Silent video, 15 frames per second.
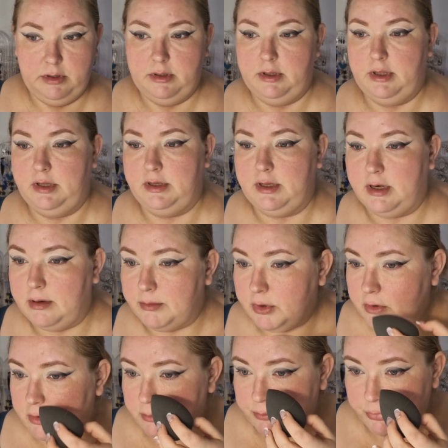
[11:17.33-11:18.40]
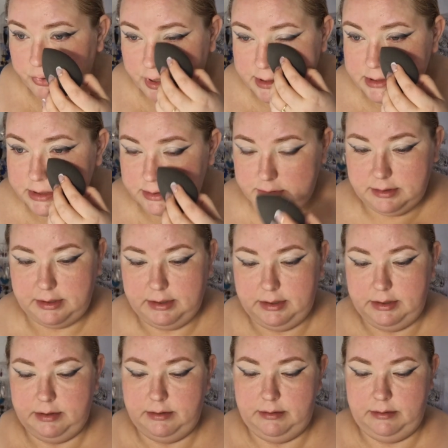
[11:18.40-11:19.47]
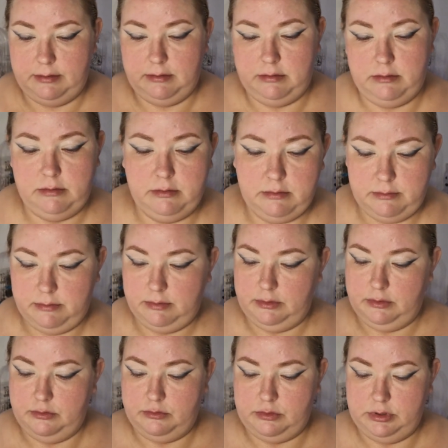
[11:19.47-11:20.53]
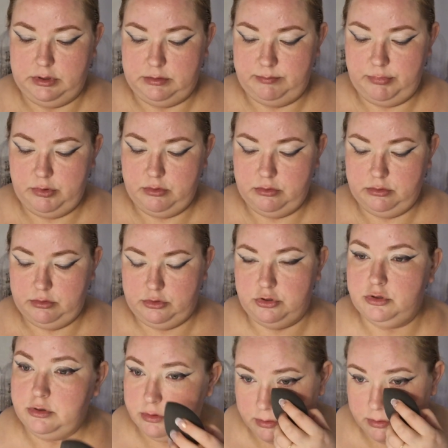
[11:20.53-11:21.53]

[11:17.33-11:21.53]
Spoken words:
And then I'm gonna press it in using sponge.